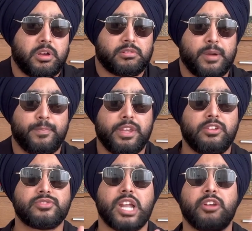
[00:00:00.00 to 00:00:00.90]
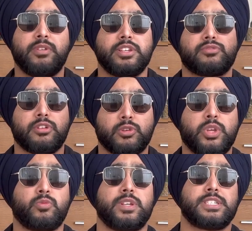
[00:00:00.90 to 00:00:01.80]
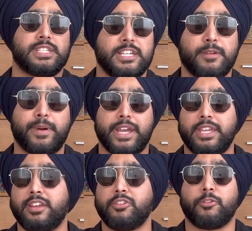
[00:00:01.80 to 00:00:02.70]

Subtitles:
company, your salary is going to increase year by year.